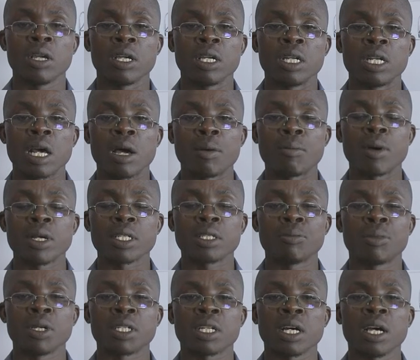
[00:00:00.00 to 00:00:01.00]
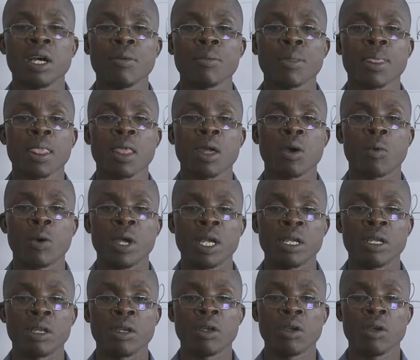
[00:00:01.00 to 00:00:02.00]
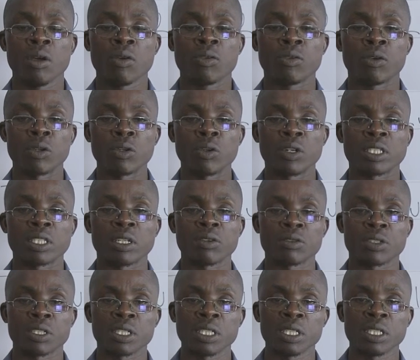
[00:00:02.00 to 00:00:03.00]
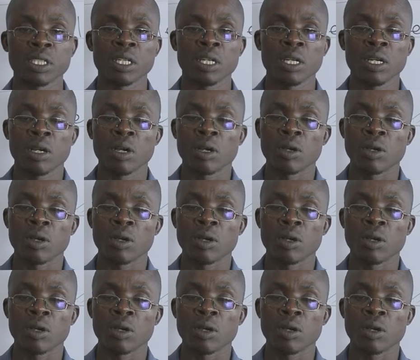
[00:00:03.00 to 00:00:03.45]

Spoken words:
in a much better way for your safety